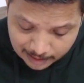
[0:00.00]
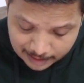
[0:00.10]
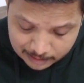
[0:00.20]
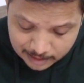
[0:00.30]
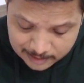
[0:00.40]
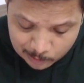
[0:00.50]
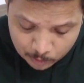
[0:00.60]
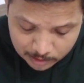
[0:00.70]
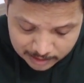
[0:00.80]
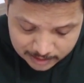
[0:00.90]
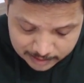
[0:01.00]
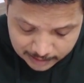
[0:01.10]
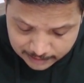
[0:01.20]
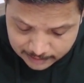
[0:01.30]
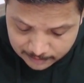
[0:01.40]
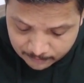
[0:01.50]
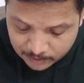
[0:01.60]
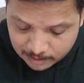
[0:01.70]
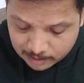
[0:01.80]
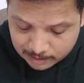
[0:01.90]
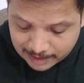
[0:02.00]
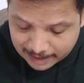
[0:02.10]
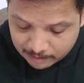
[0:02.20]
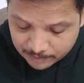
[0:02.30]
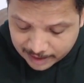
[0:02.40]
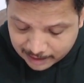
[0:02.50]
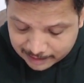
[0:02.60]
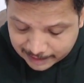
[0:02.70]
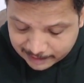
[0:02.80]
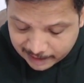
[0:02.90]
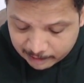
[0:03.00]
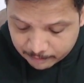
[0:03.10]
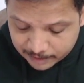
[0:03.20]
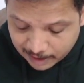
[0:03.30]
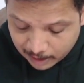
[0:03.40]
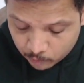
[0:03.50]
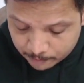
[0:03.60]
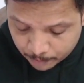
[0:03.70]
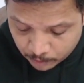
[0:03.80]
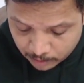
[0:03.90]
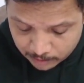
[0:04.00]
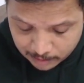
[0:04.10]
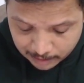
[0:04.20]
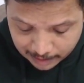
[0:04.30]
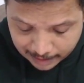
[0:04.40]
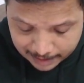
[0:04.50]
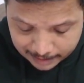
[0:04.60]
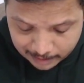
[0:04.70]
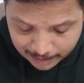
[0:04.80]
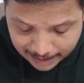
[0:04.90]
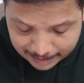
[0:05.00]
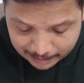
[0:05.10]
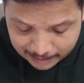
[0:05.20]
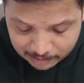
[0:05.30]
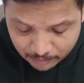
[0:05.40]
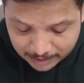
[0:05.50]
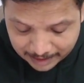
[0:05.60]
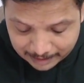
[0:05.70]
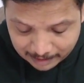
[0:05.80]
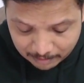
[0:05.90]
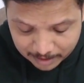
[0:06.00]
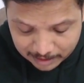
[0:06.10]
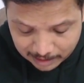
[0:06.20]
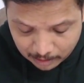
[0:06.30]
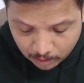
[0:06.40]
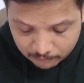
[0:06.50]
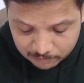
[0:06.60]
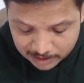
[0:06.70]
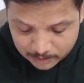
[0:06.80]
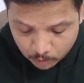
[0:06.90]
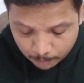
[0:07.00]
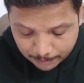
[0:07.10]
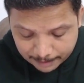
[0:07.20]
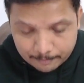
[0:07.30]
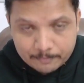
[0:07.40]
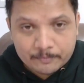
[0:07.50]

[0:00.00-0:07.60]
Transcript: and this load resistance that we are connecting it with output and at inverting terminal of this op-amp